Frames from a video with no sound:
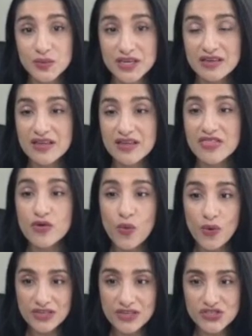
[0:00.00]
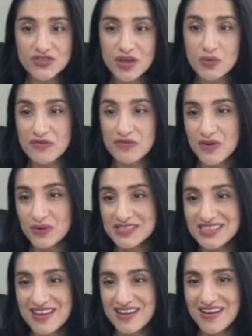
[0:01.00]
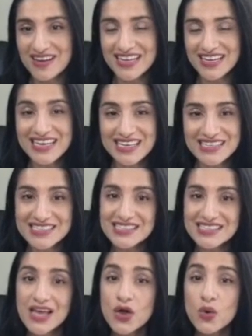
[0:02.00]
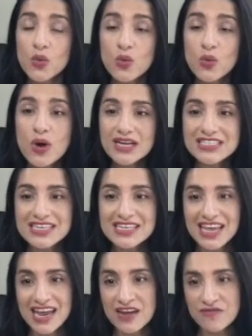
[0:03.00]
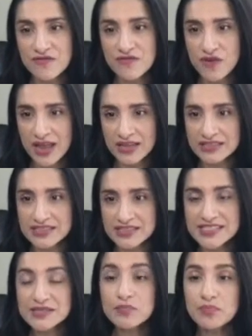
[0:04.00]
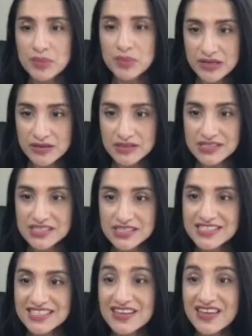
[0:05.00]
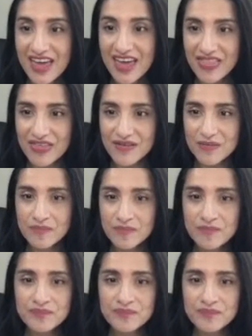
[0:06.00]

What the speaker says: week, the question that we're focusing on is, what can friends build together?